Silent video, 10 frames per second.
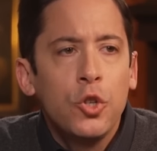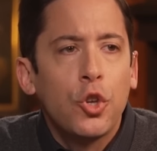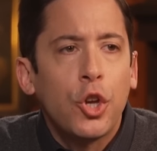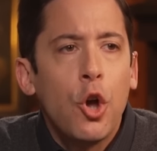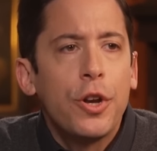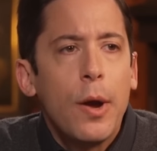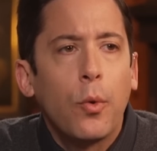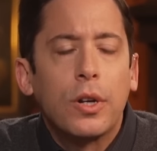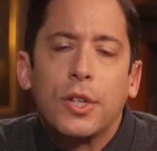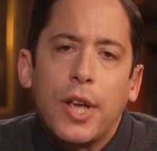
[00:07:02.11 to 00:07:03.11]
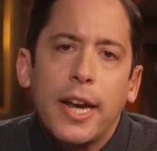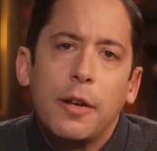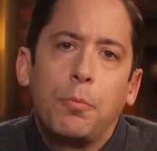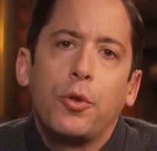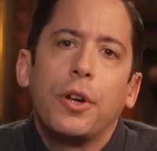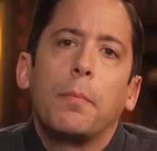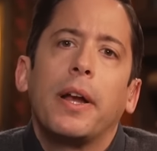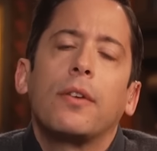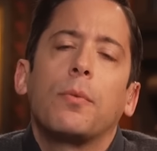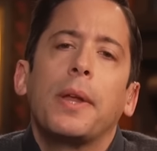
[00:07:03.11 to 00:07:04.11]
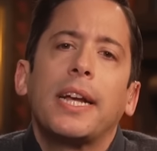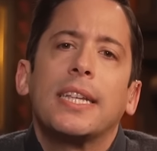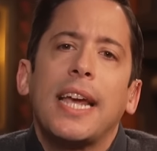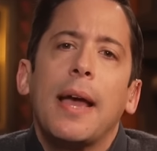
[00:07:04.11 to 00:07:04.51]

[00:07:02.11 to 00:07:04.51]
So the Koch network decided to pull their money from Nikki's